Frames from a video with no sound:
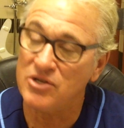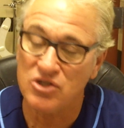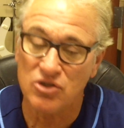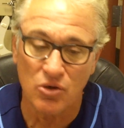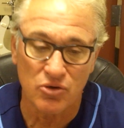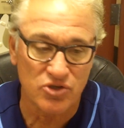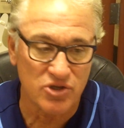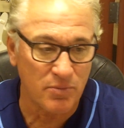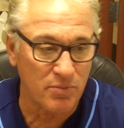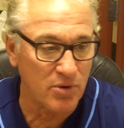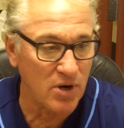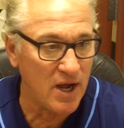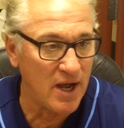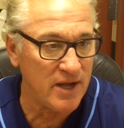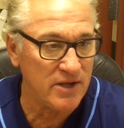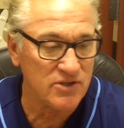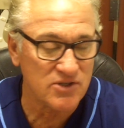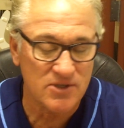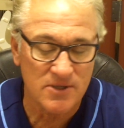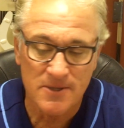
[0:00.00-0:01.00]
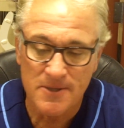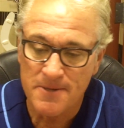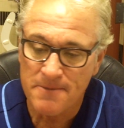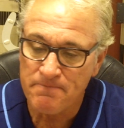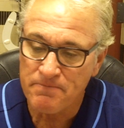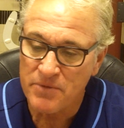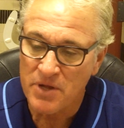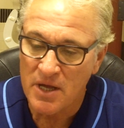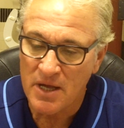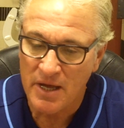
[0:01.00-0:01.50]
It's no surprise.
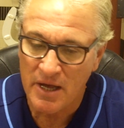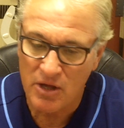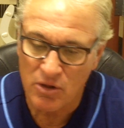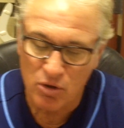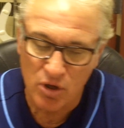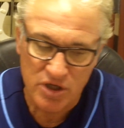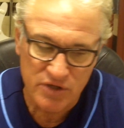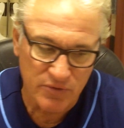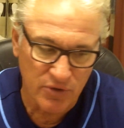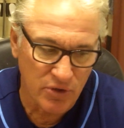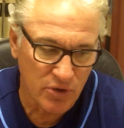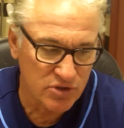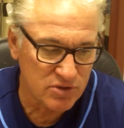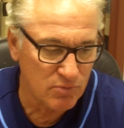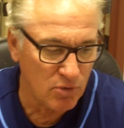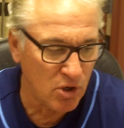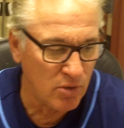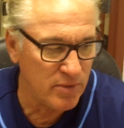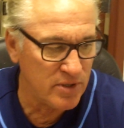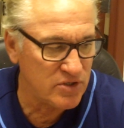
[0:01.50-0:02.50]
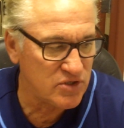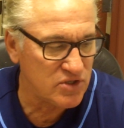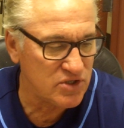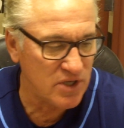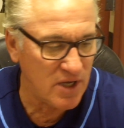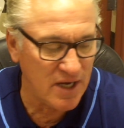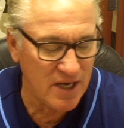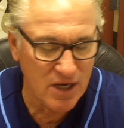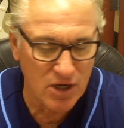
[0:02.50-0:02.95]
He looks for those moments.